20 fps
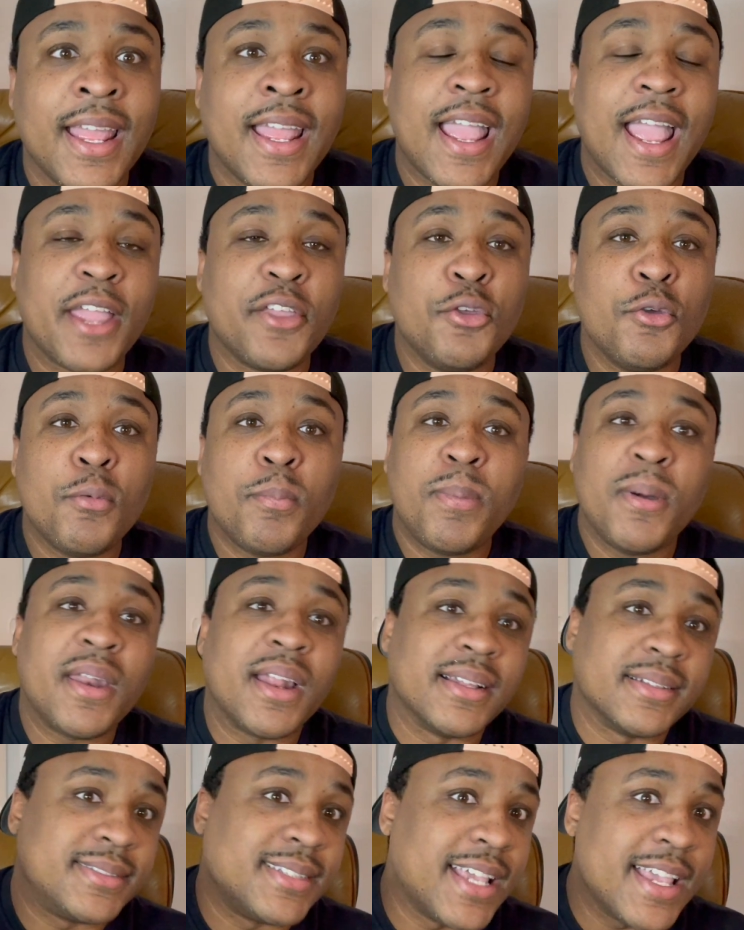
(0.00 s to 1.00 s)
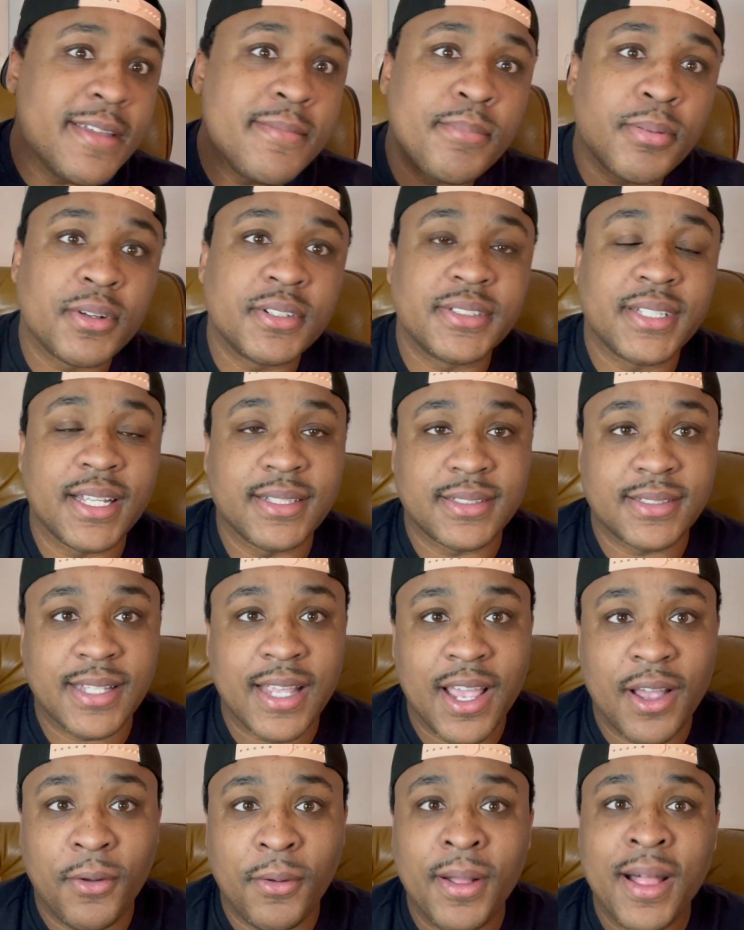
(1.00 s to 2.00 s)
and you put a 10%
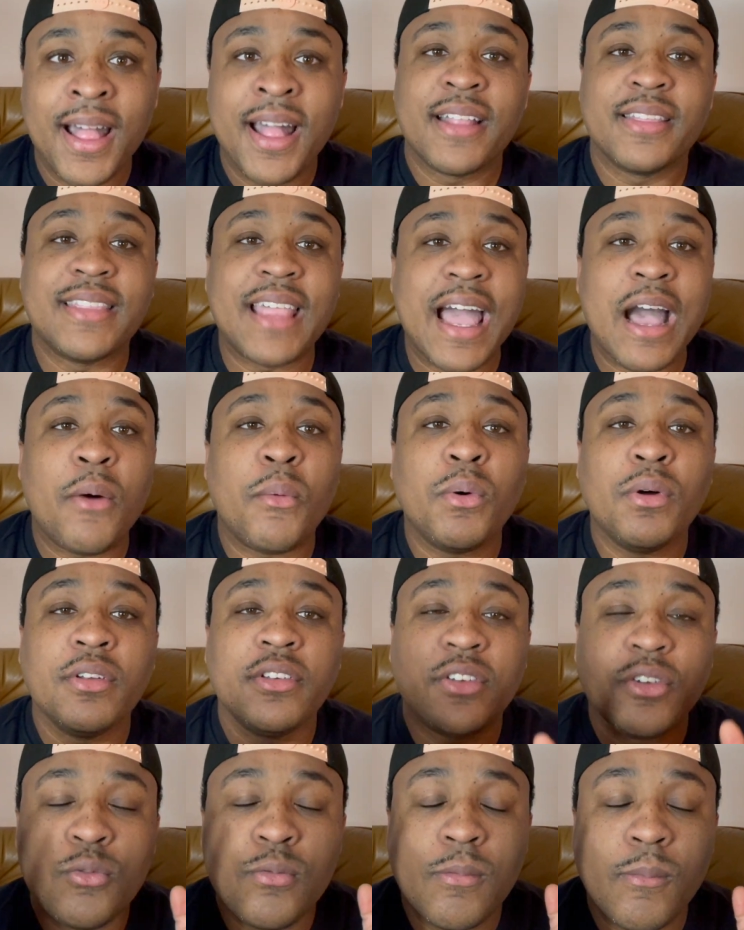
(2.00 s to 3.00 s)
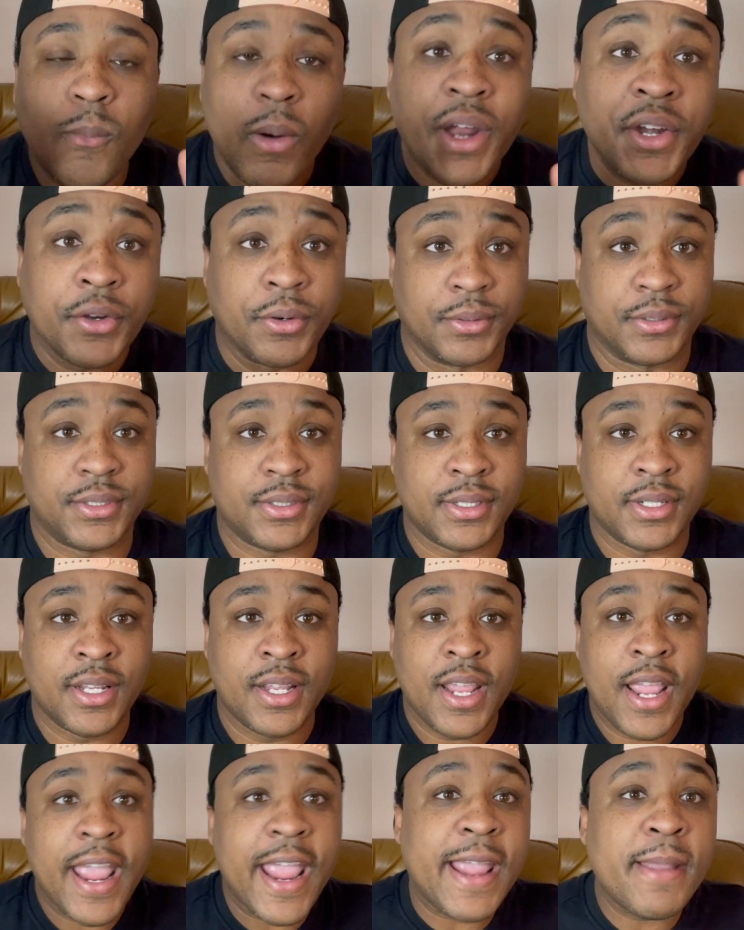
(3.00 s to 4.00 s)
sale, that will do wonders
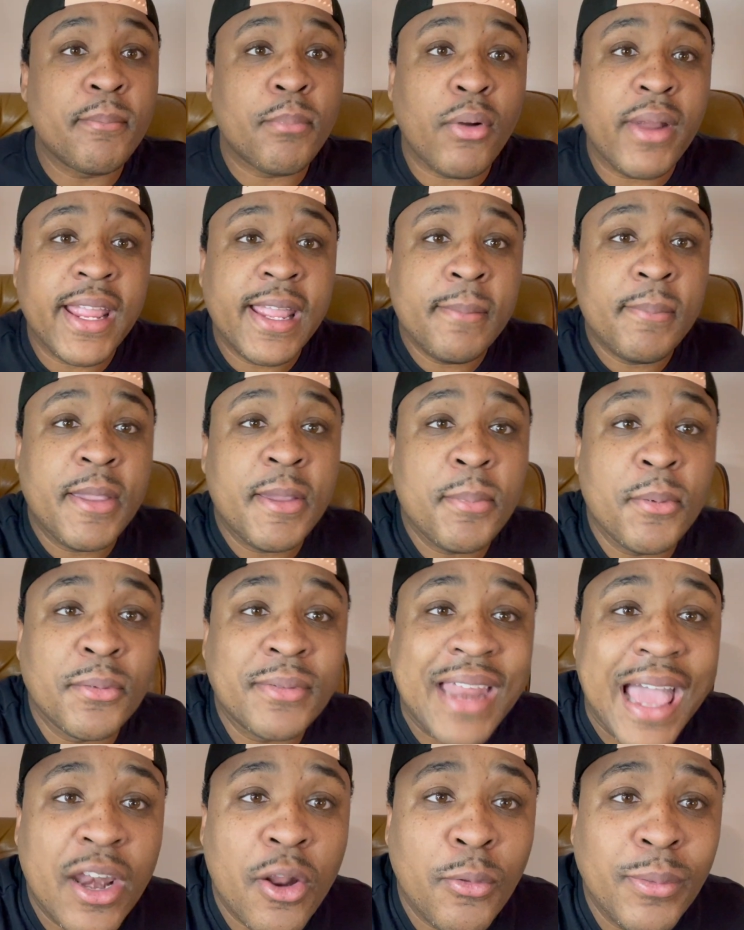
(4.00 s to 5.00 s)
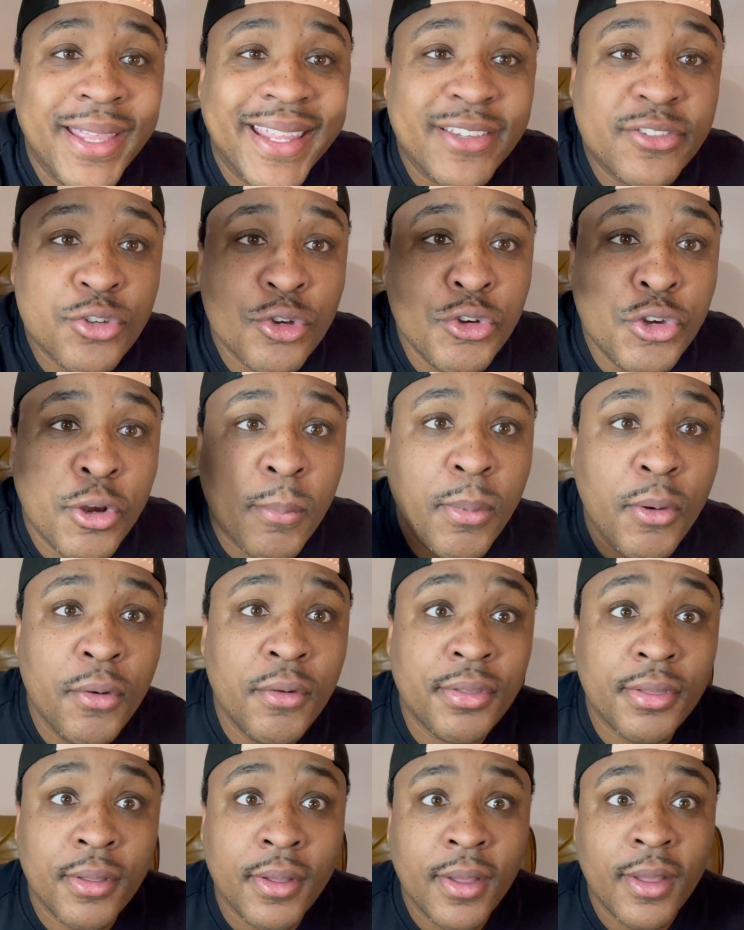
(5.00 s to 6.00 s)
in bringing people not only to your
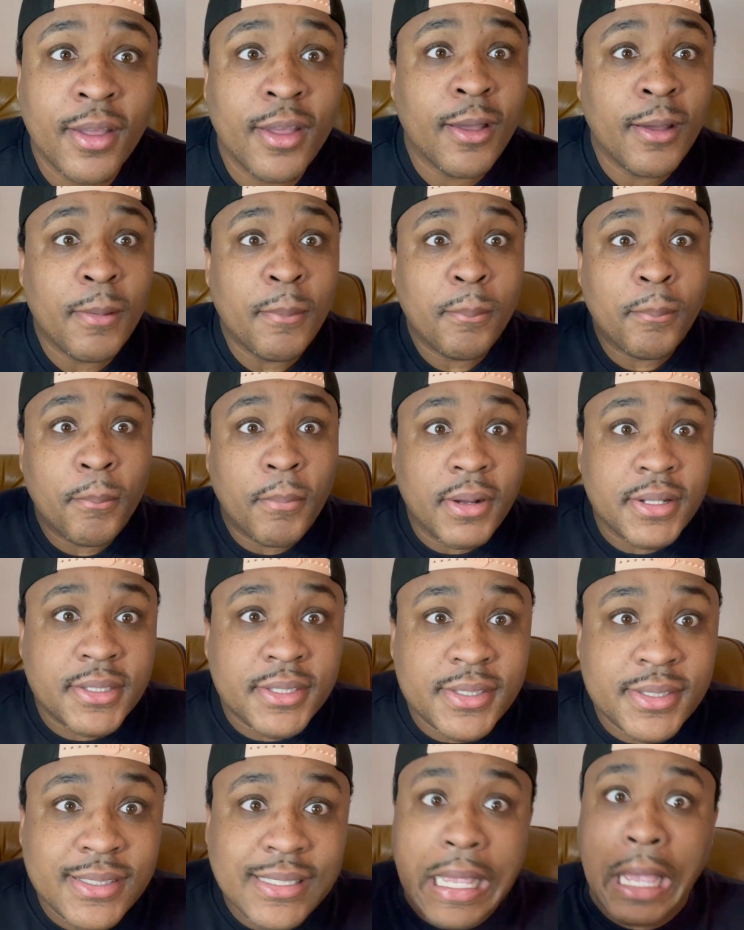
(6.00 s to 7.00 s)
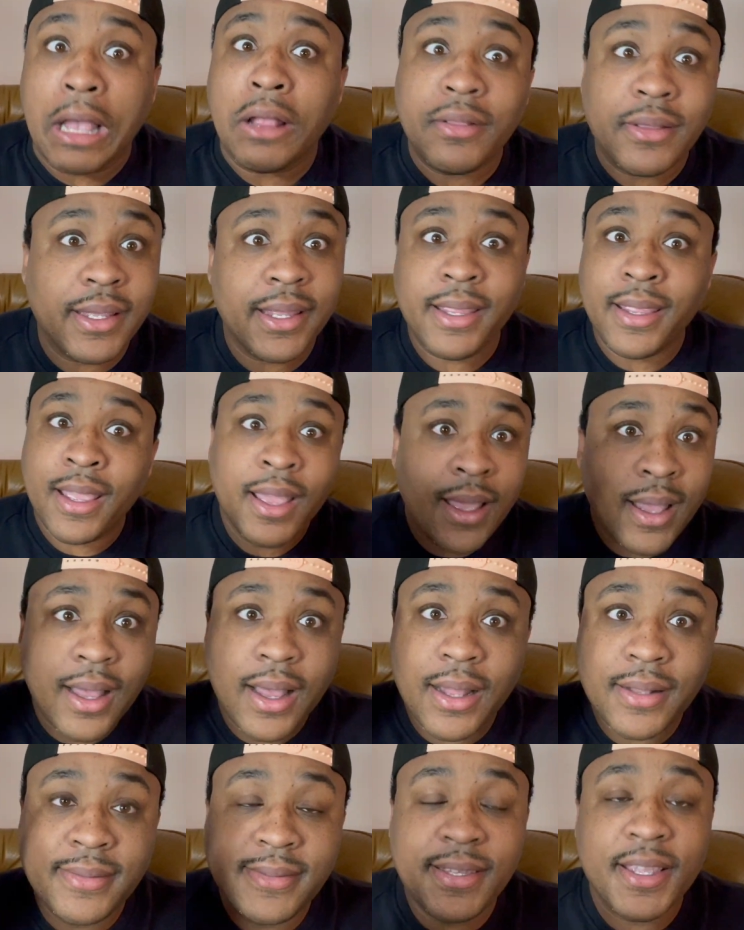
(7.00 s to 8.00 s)
booth, but selling
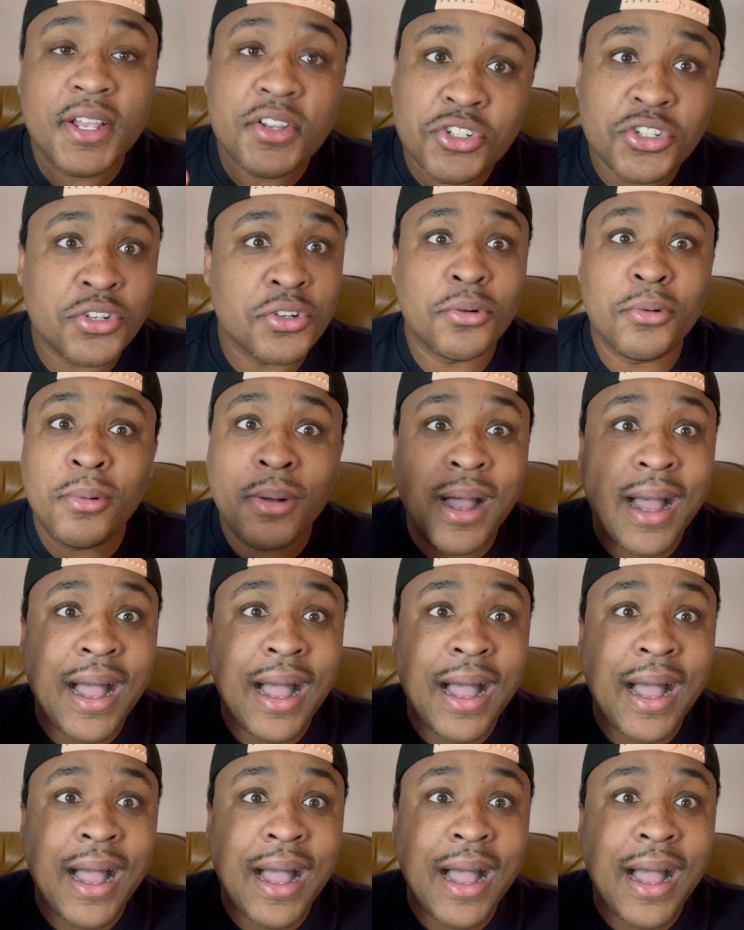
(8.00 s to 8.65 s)
additional